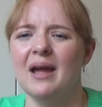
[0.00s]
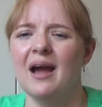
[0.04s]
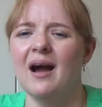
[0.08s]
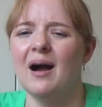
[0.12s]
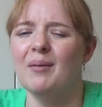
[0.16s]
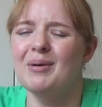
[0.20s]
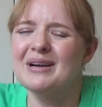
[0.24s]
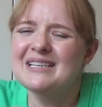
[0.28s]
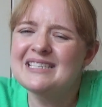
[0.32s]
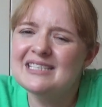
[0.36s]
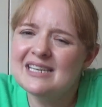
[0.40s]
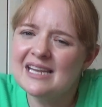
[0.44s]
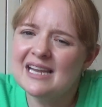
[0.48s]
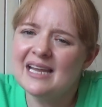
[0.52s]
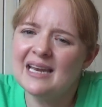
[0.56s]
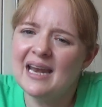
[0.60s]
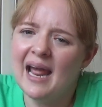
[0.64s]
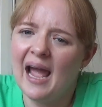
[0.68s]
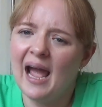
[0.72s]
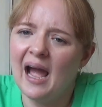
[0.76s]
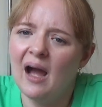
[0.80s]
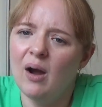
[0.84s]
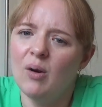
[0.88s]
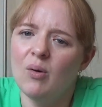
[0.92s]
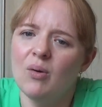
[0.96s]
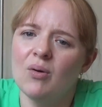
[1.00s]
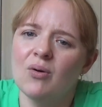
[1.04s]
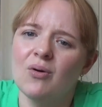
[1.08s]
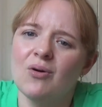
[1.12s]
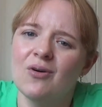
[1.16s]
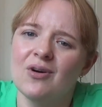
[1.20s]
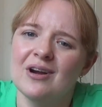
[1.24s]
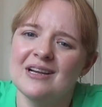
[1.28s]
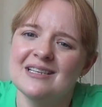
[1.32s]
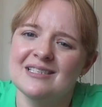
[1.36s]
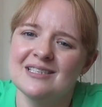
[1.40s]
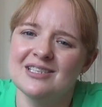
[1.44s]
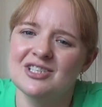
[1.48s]
Am I seeking it out
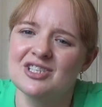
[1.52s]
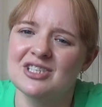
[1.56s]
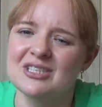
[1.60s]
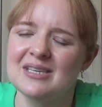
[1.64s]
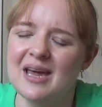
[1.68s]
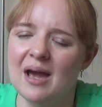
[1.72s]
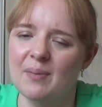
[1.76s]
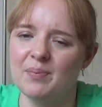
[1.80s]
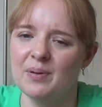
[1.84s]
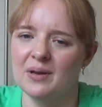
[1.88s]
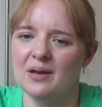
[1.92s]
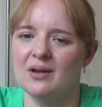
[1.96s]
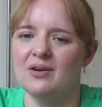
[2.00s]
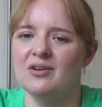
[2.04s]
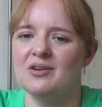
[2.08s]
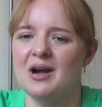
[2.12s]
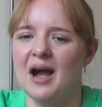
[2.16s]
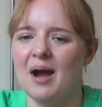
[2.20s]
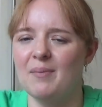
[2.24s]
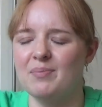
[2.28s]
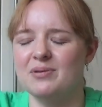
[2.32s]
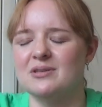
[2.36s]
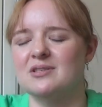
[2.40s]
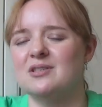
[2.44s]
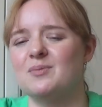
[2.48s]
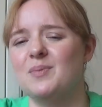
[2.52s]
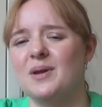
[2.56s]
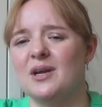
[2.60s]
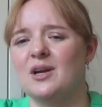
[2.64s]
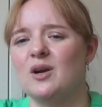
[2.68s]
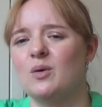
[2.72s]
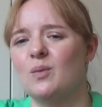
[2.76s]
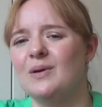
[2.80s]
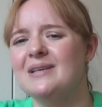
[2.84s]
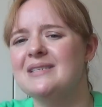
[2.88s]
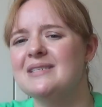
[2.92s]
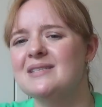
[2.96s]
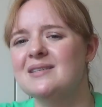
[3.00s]
or is it just happen, happen to be a
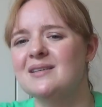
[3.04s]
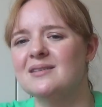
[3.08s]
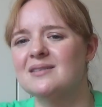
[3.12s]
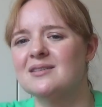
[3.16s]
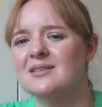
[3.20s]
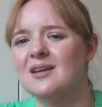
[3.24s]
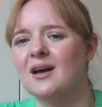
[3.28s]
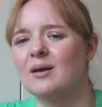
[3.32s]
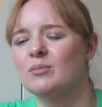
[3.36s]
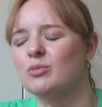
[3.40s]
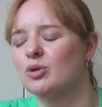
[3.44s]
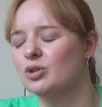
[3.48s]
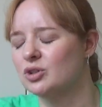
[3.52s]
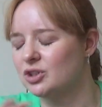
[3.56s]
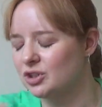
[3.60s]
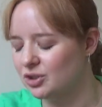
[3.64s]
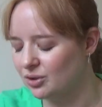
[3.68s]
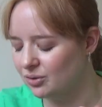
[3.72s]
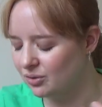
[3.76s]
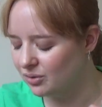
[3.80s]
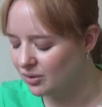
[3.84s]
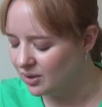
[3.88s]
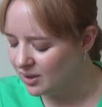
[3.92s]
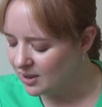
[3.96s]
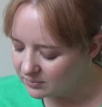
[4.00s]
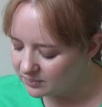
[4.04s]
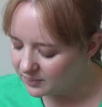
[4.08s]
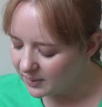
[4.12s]
coincidence? I'm not sure.